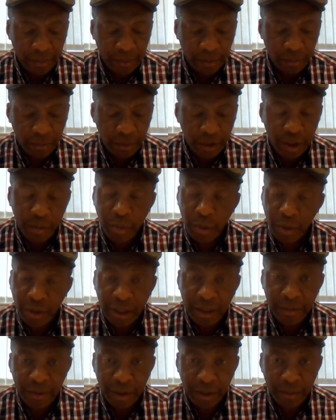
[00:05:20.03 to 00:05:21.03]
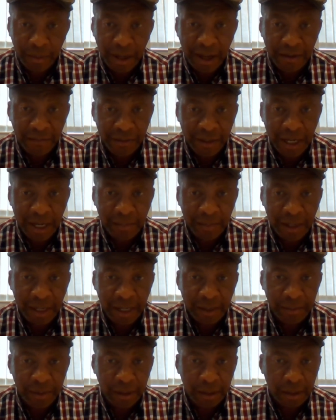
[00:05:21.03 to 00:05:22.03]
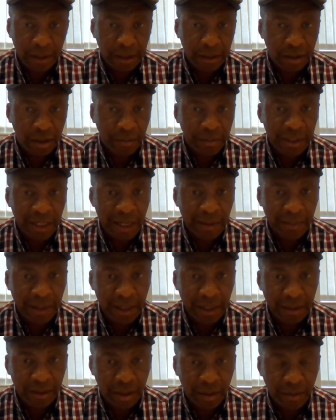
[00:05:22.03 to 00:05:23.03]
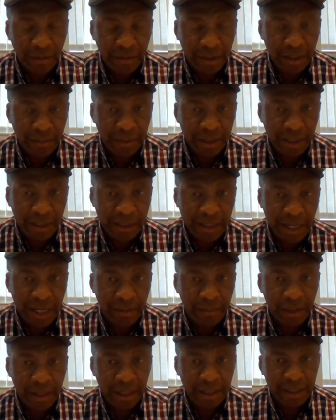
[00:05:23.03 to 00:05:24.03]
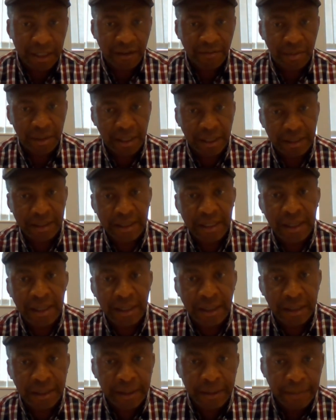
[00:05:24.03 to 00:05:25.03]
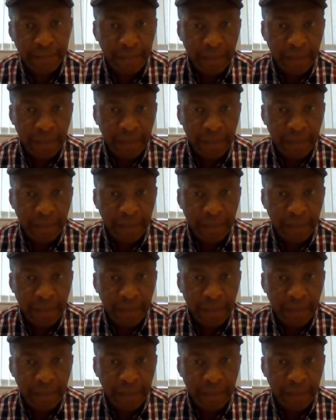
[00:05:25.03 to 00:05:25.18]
This program, some have timelines, and some of them, their timelines have been extended.